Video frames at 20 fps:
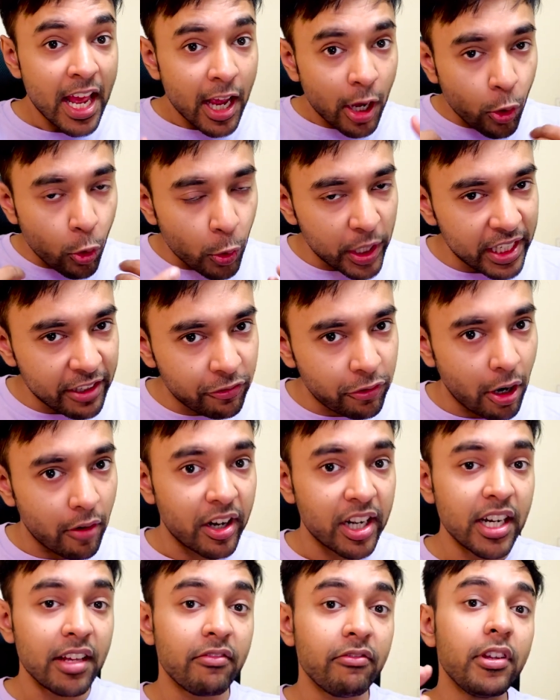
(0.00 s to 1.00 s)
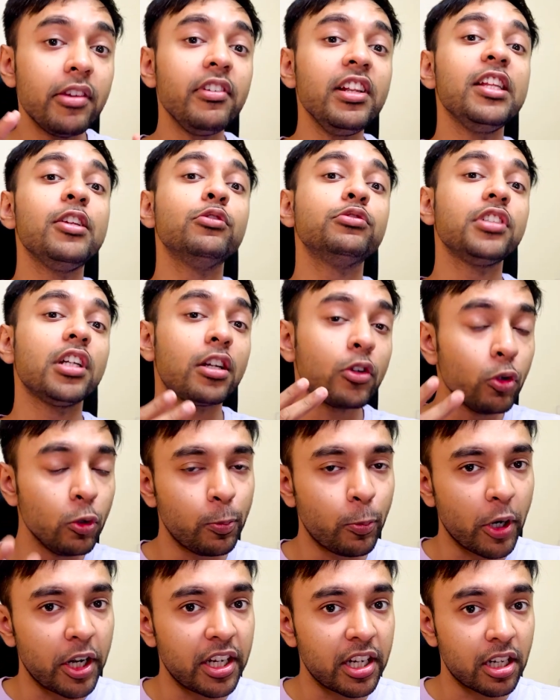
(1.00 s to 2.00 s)
Going forward, we will use a
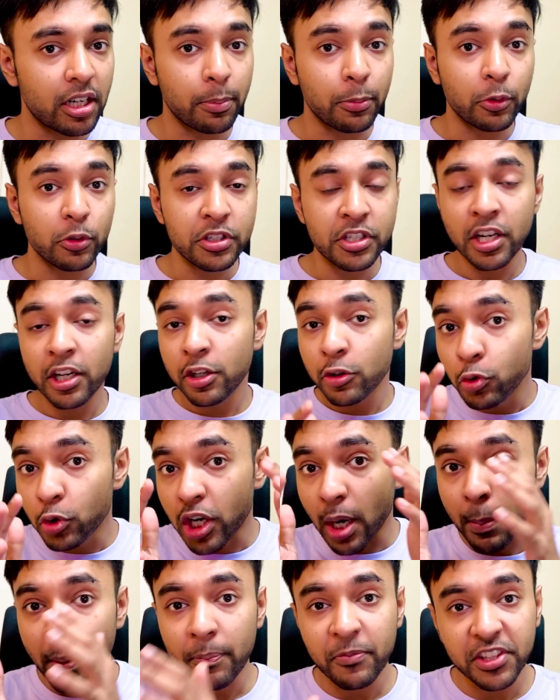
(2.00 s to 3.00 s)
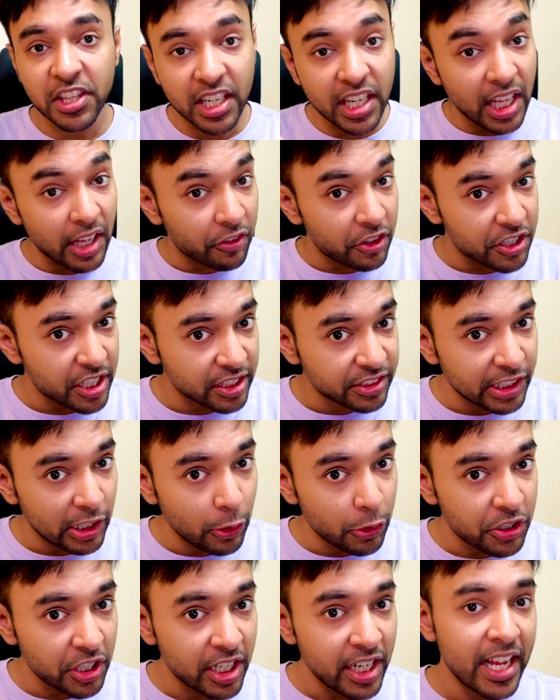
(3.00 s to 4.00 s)
two-pointer approach to come up with an efficient
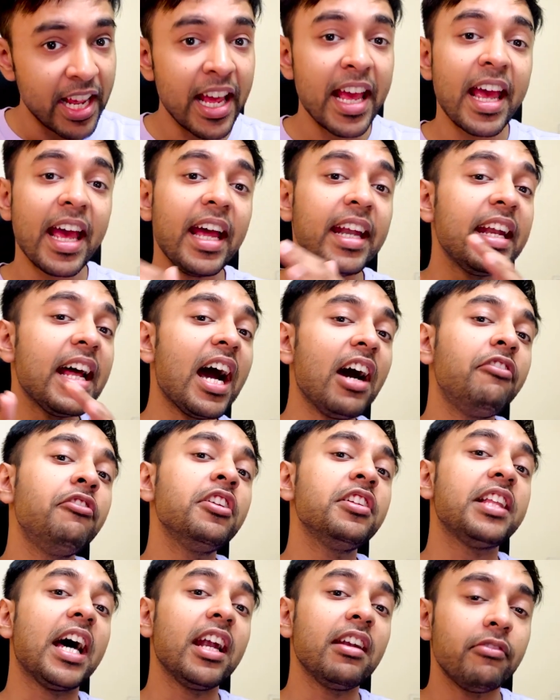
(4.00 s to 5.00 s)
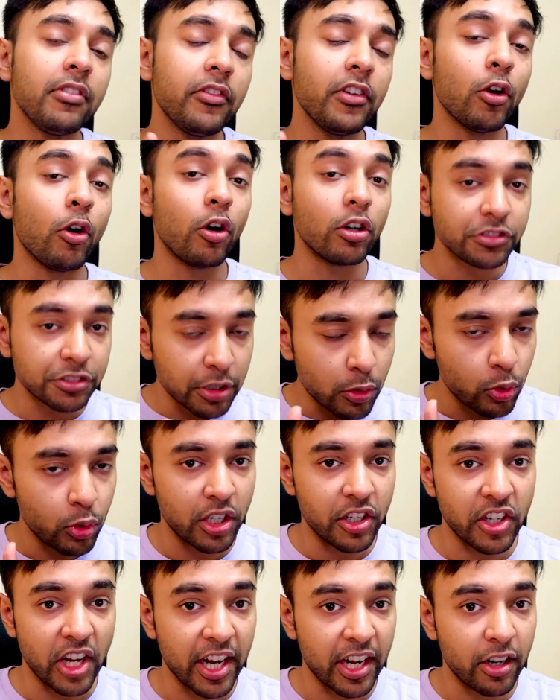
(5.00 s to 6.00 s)
solution and after that, we will also do a
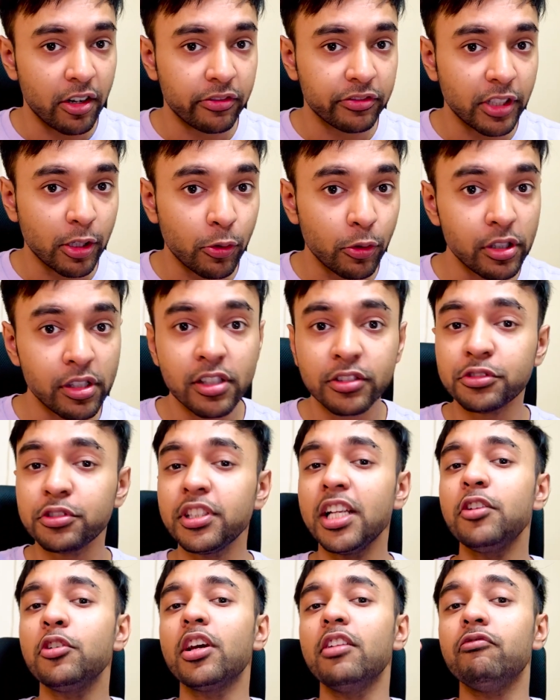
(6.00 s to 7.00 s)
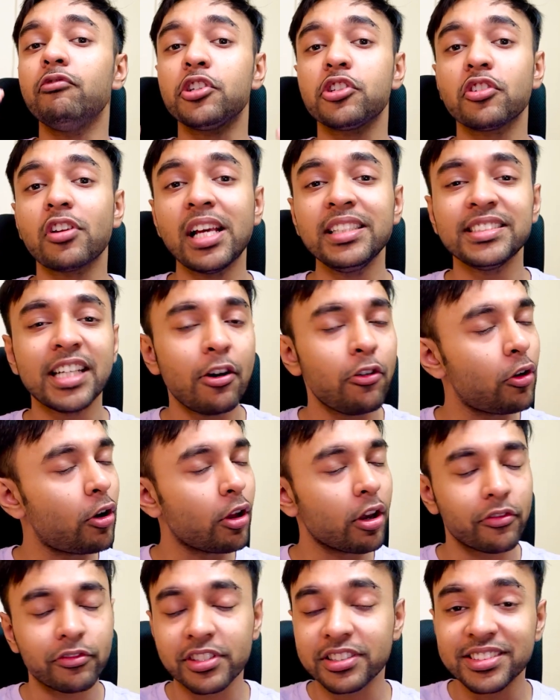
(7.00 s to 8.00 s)
dry run of the code so that you can visualize how
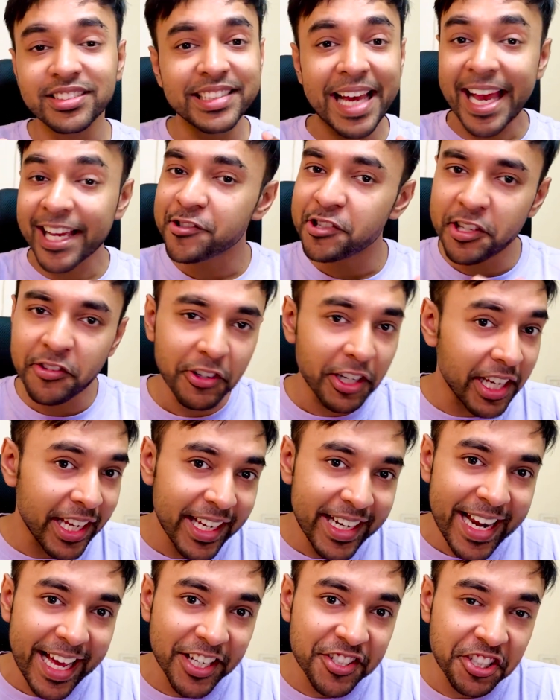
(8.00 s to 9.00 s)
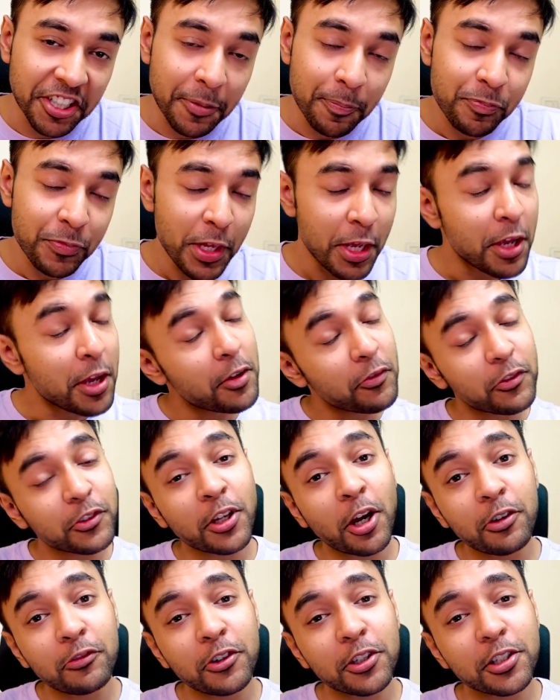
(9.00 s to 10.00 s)
all of this is actually working in action.
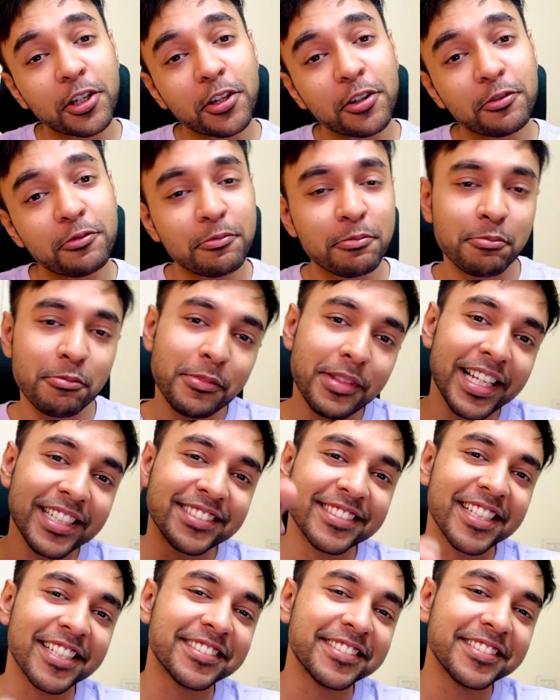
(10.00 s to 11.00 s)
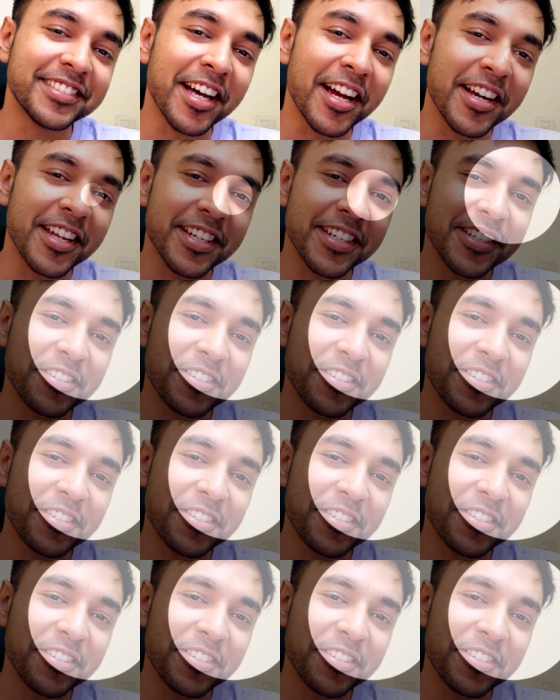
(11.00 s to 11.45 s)
Without further ado, let's get started.